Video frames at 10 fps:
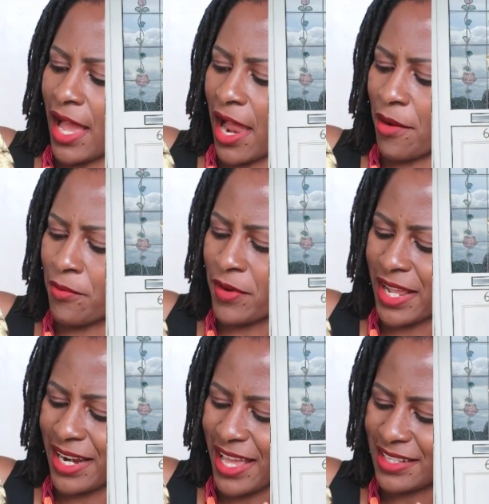I
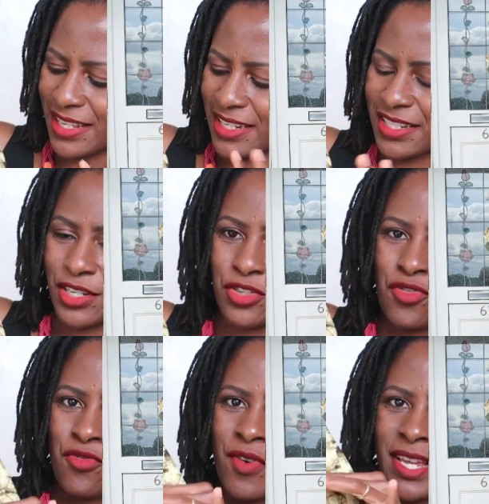realized I needed
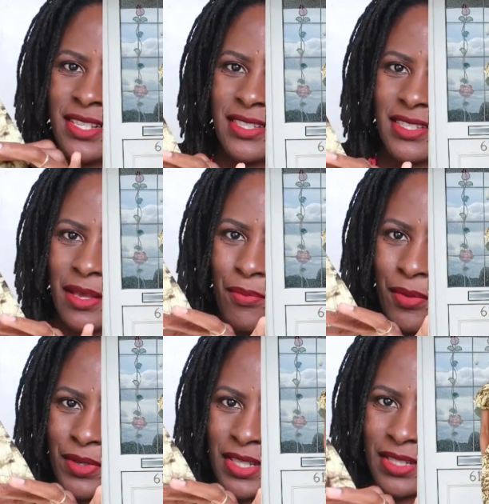to raise the
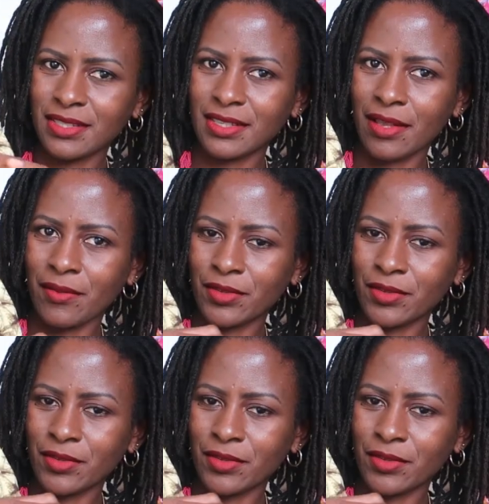bodice,